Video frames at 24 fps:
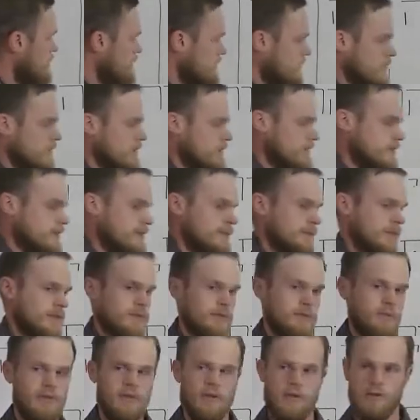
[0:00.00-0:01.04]
so this is something
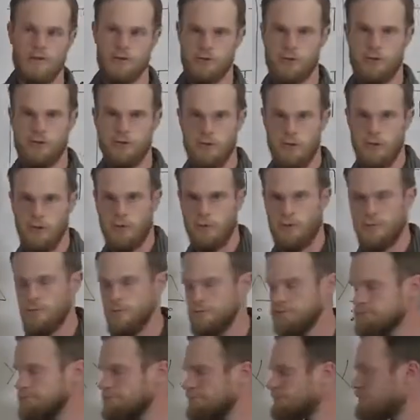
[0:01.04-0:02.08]
that belongs to
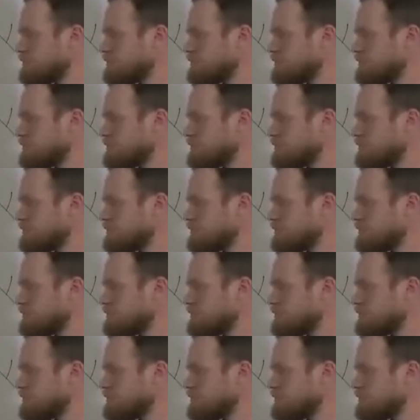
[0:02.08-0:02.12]
you.